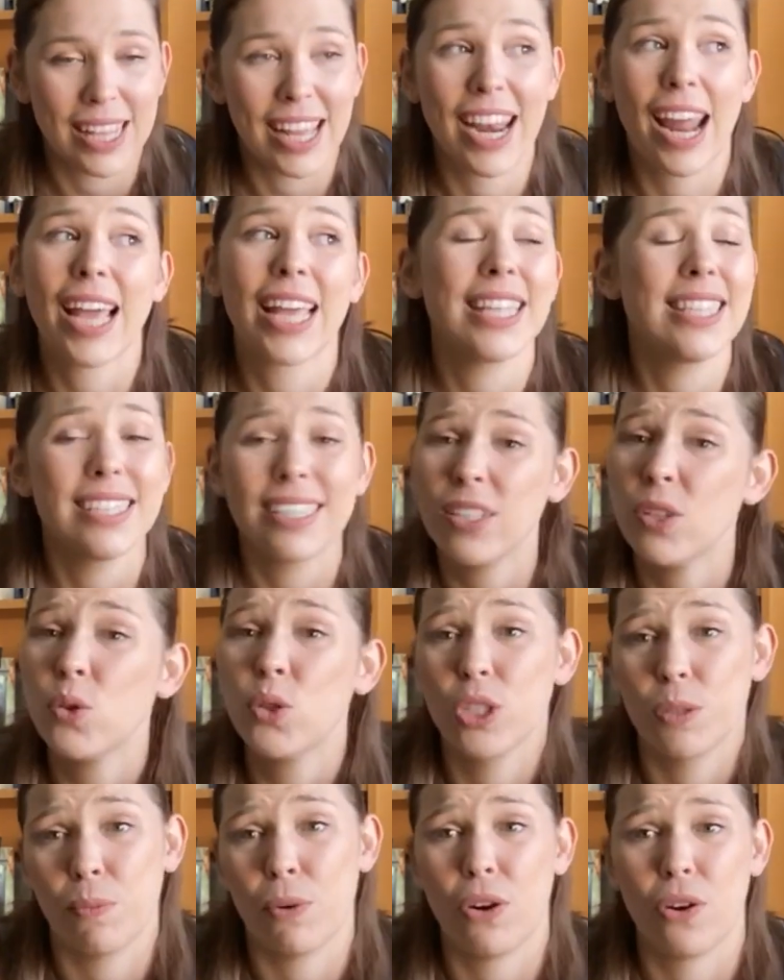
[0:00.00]
And I can still
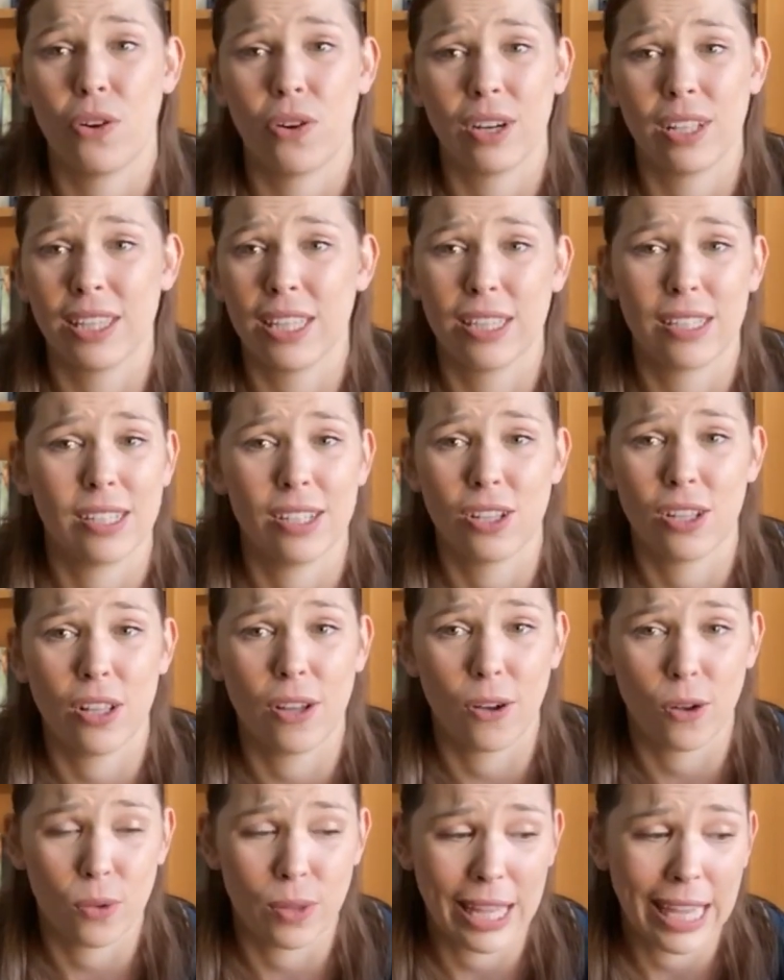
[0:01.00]
just put it on and listen to the
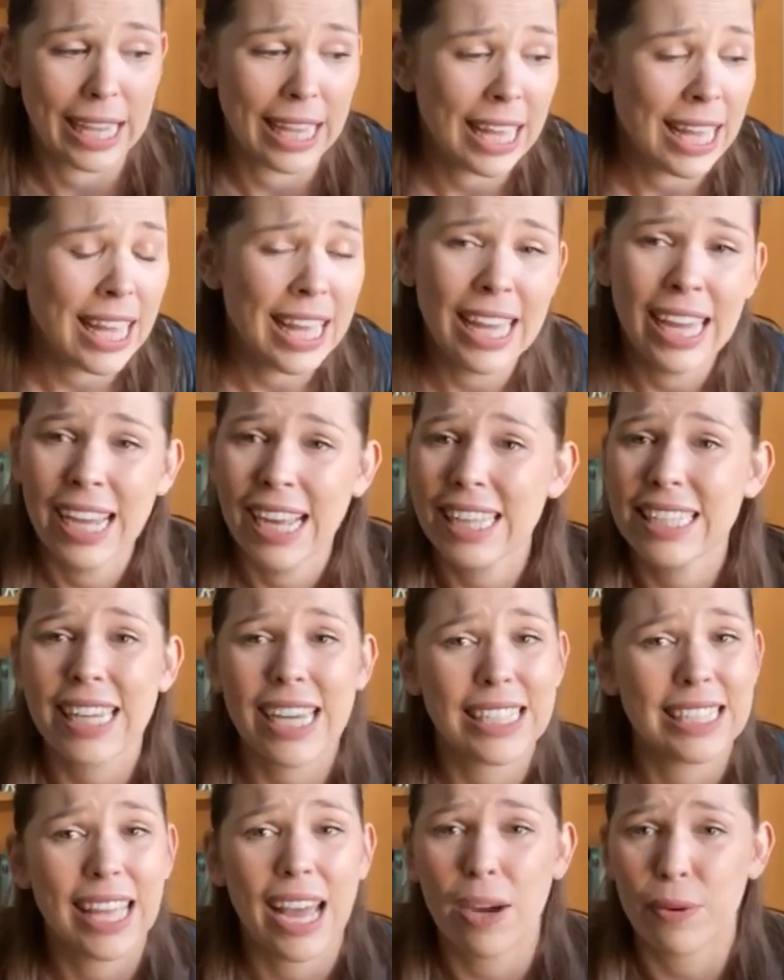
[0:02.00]
whole thing. It
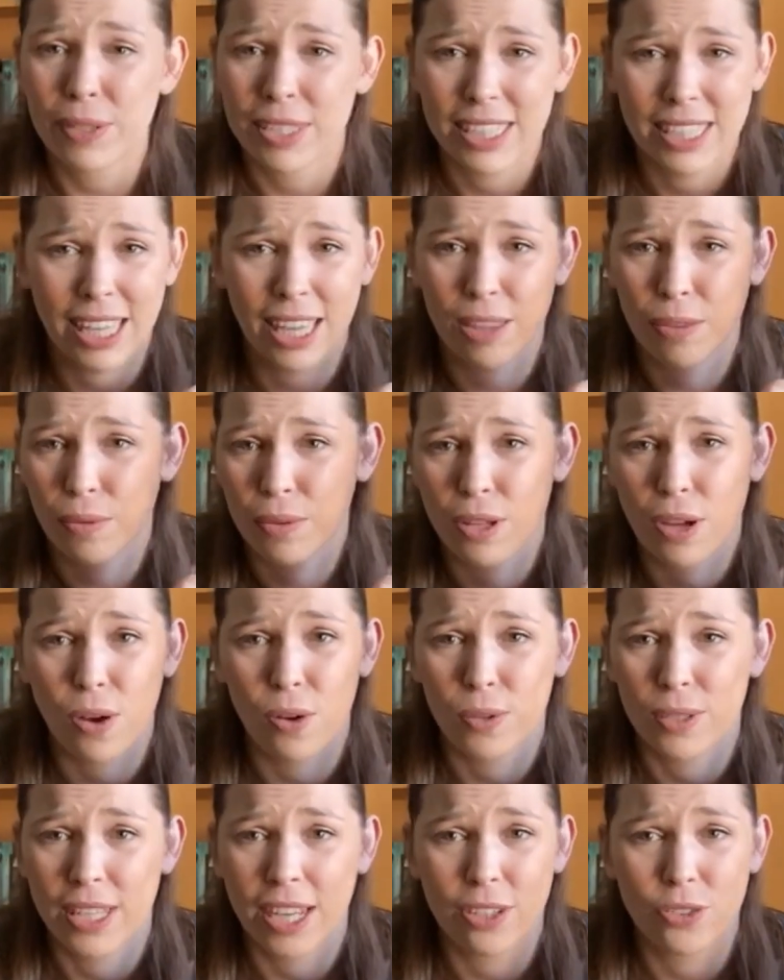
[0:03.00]
takes hours to get through the
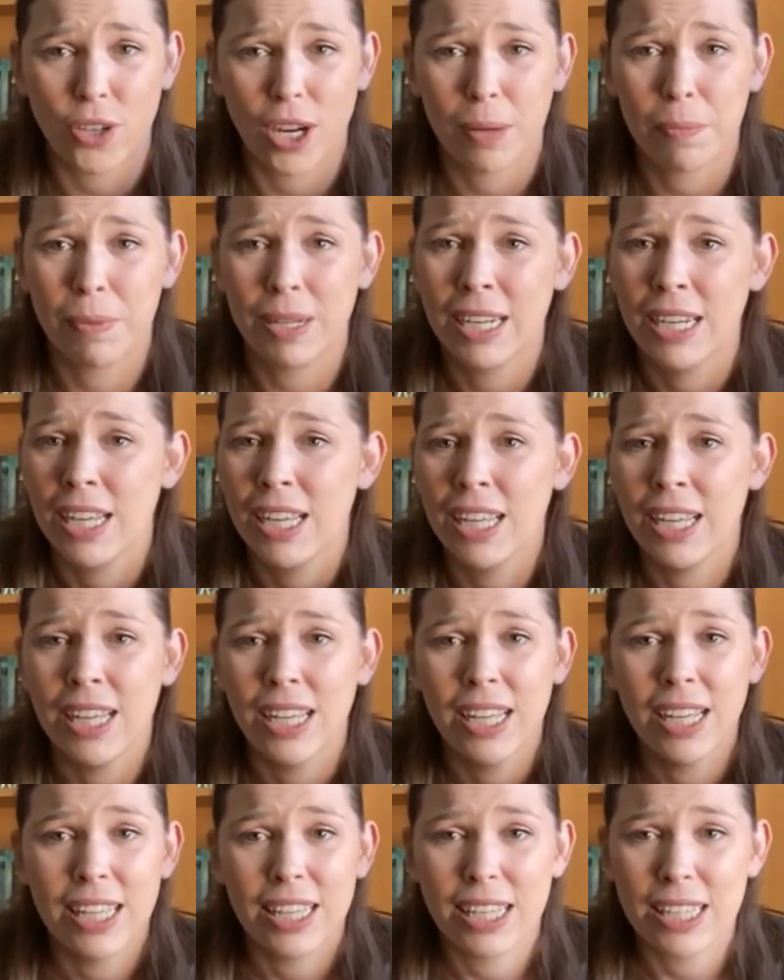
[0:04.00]
whole soundtrack, but
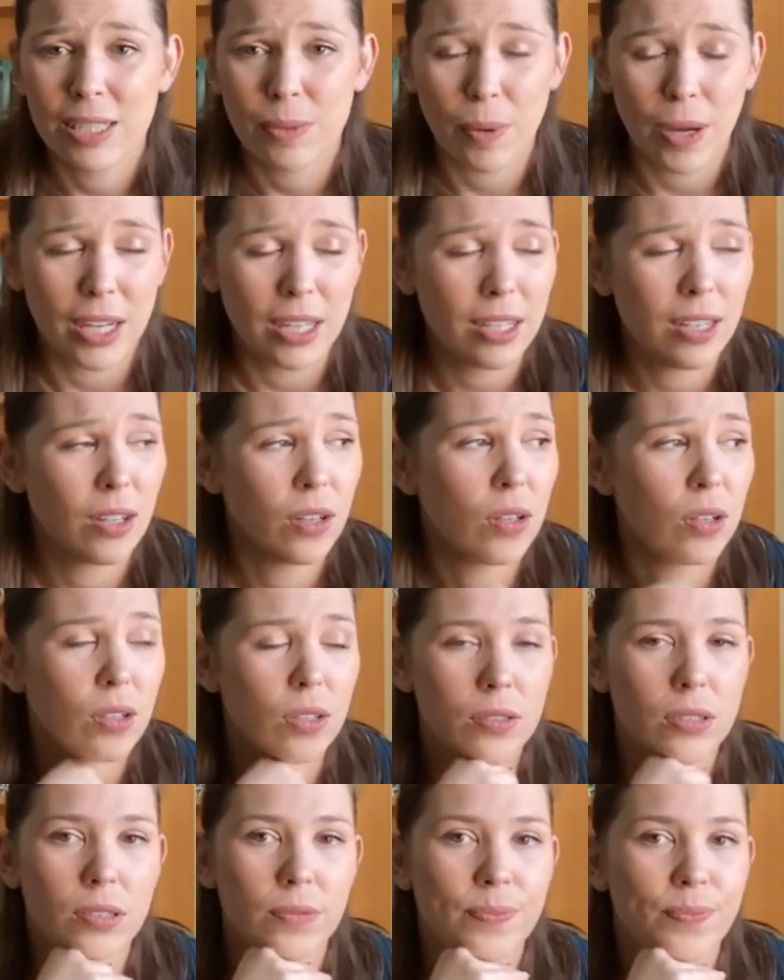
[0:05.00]
this one,
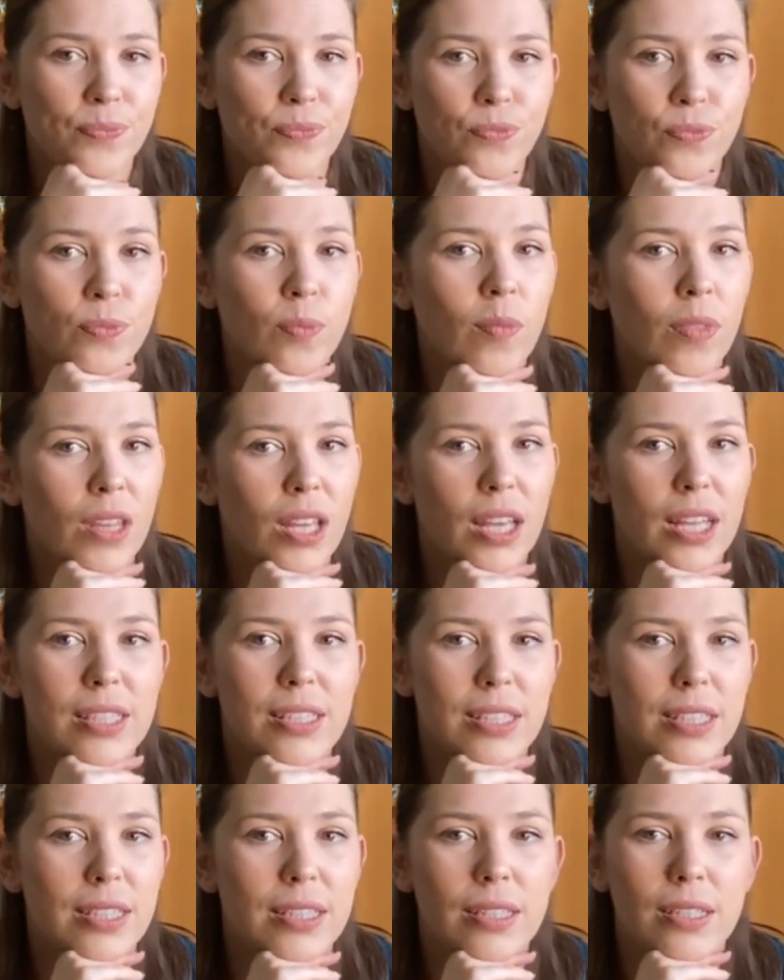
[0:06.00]
oh,
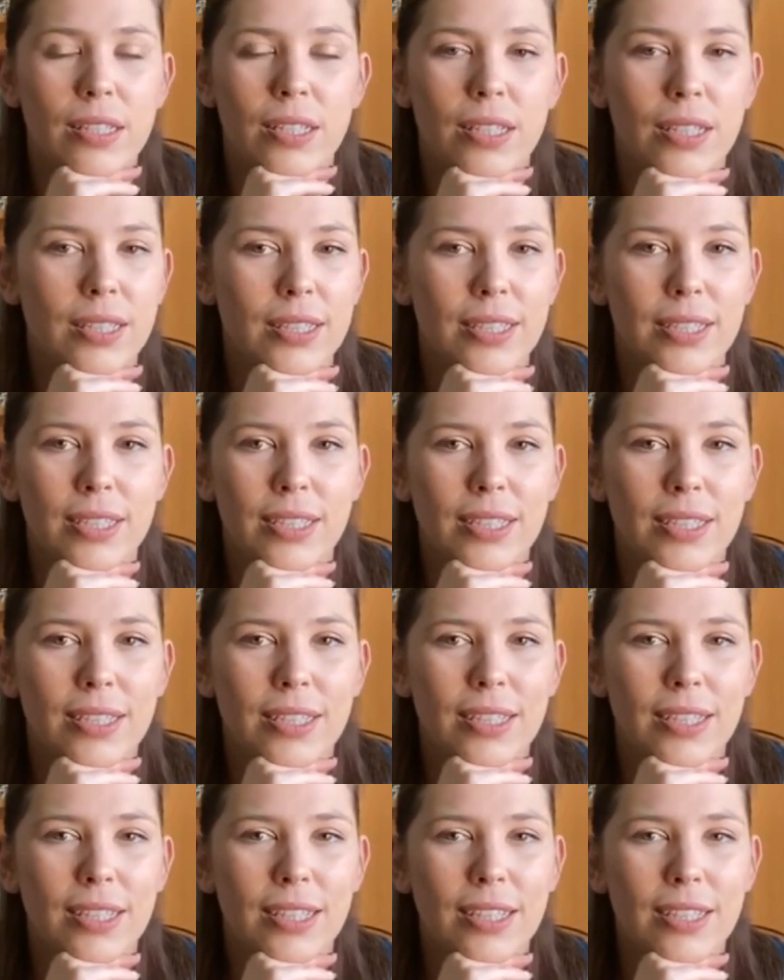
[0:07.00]
it's
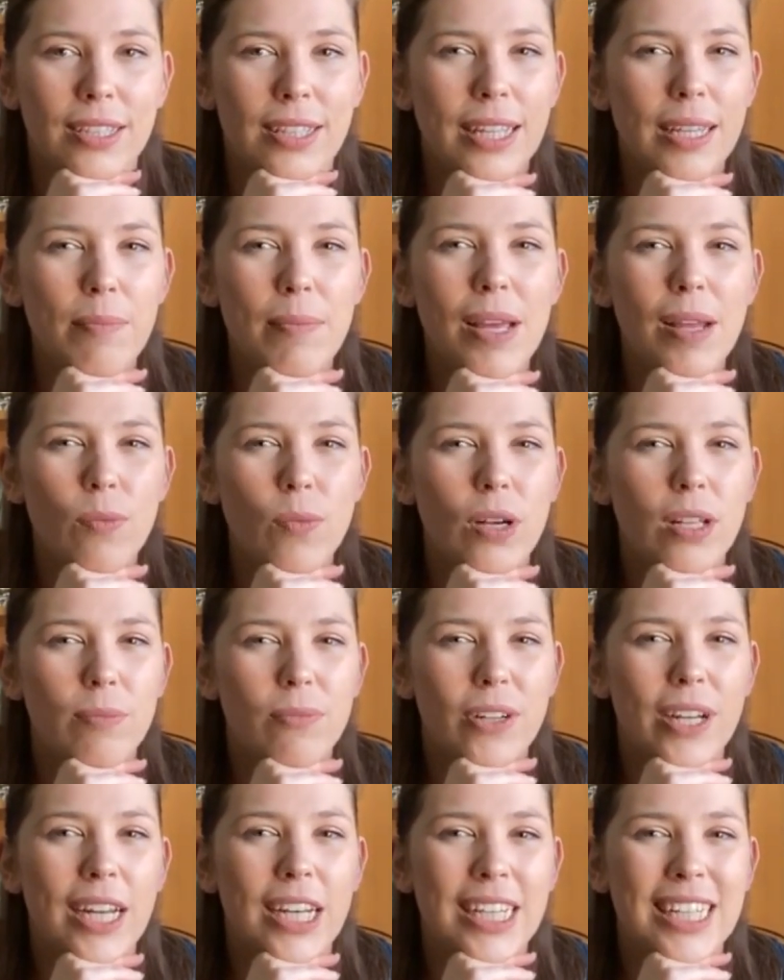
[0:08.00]
Lin-Manuel
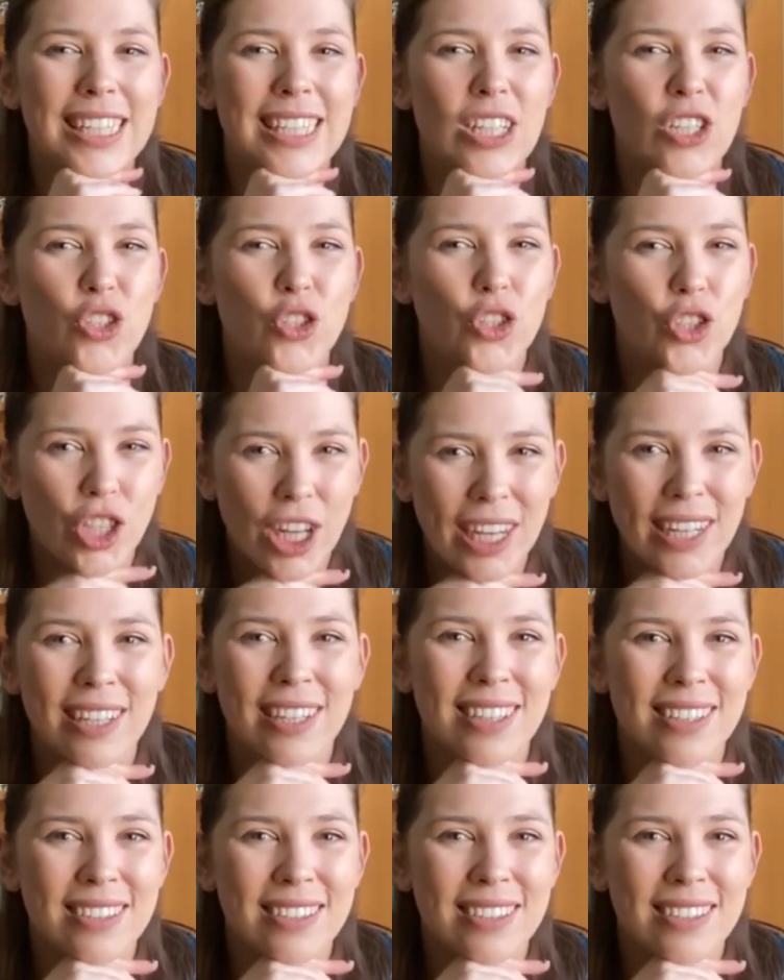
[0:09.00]
Miranda is a genius.